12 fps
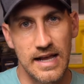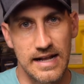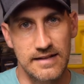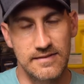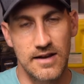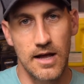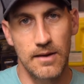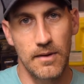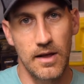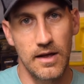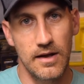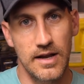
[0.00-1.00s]
It's not
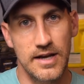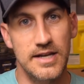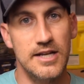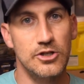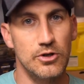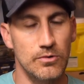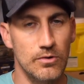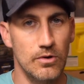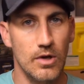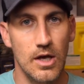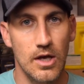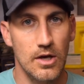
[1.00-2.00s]
uh,
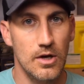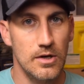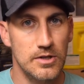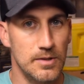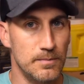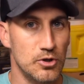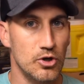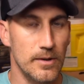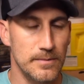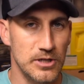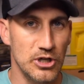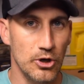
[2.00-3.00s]
additional
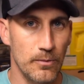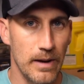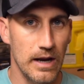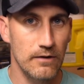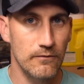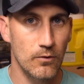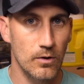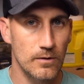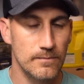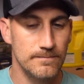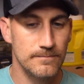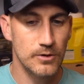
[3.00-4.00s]
subscription you're paying
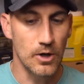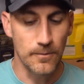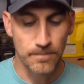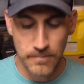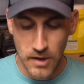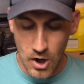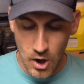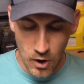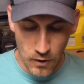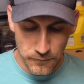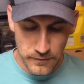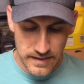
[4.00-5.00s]
for. So
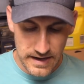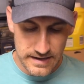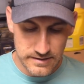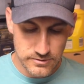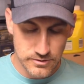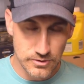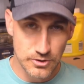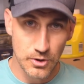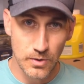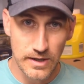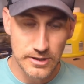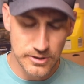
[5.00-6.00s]
hopefully that answers your
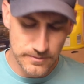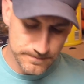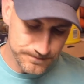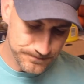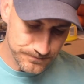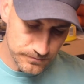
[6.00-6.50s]
question.